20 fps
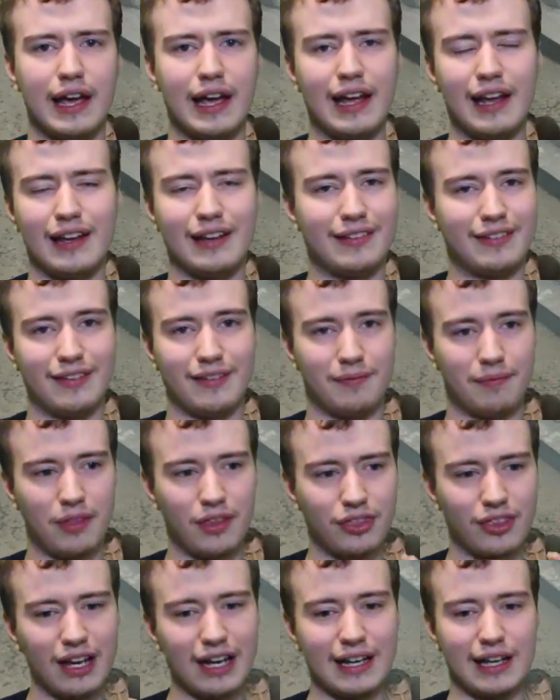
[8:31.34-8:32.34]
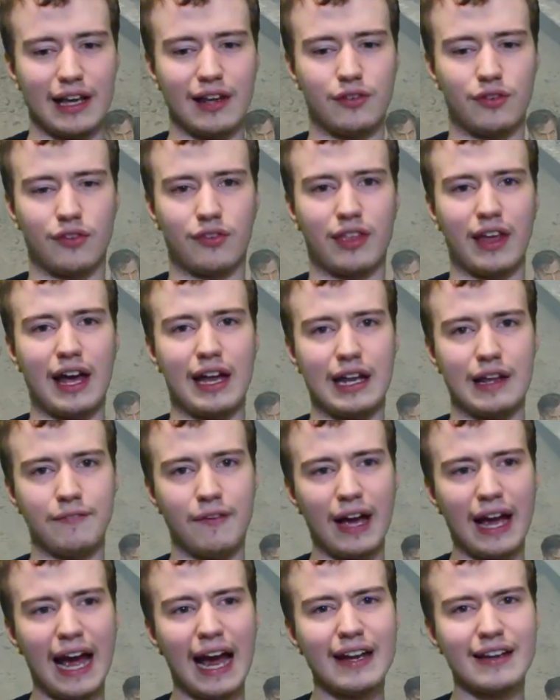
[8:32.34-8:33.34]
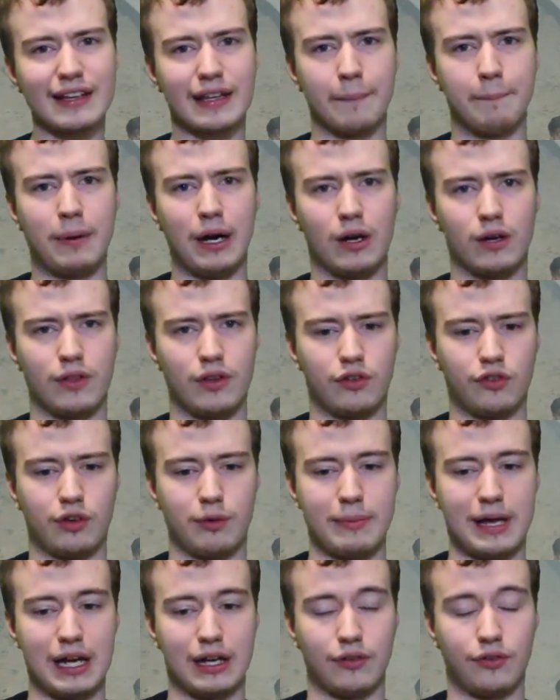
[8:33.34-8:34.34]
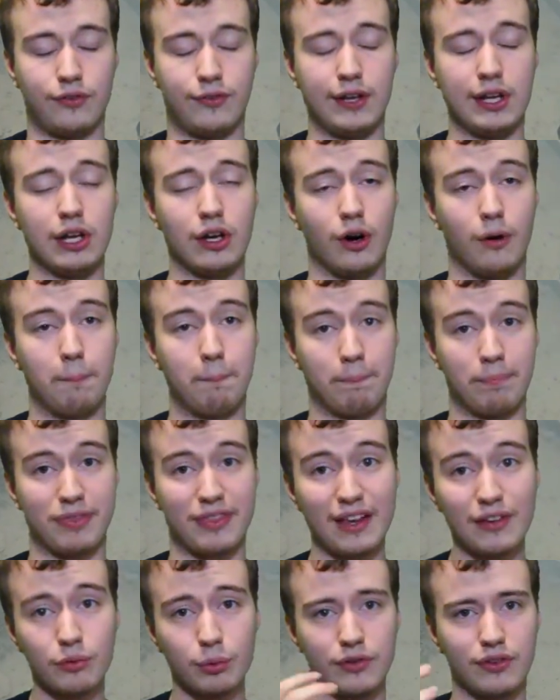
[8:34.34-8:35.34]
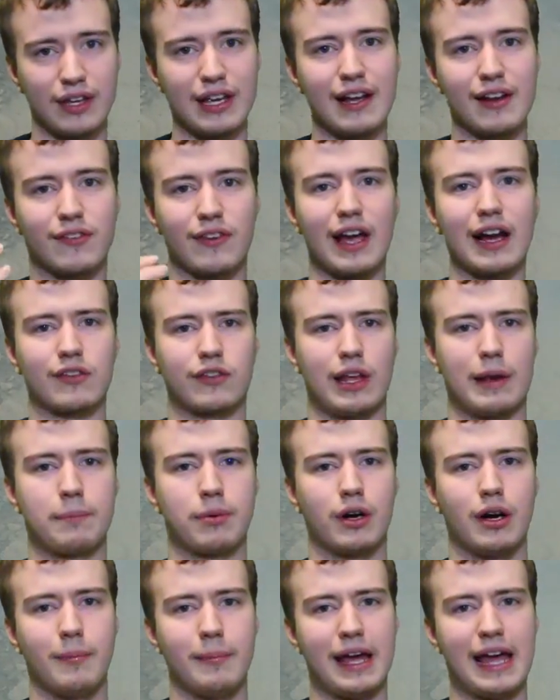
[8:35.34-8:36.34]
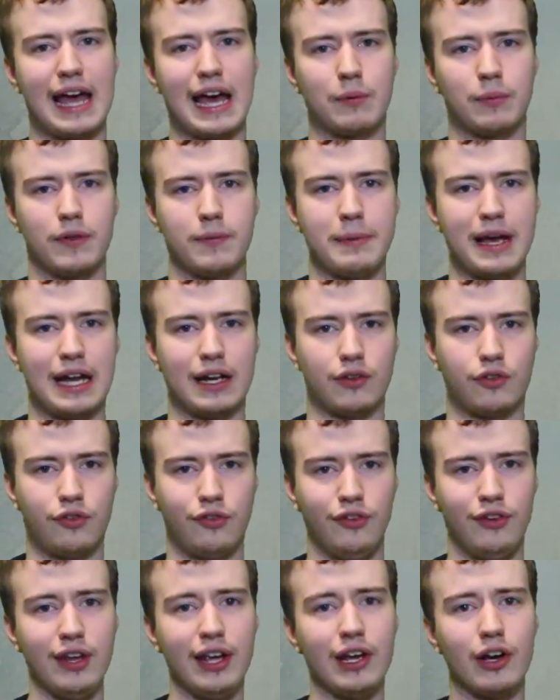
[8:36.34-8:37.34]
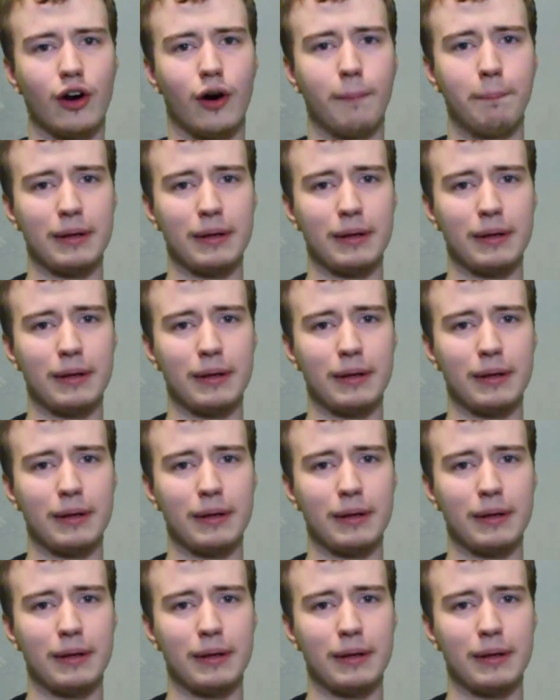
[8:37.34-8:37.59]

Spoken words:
And the thing is that if I had to compare this to Man of Steel, this was the exact same problem I had with Man of Steel,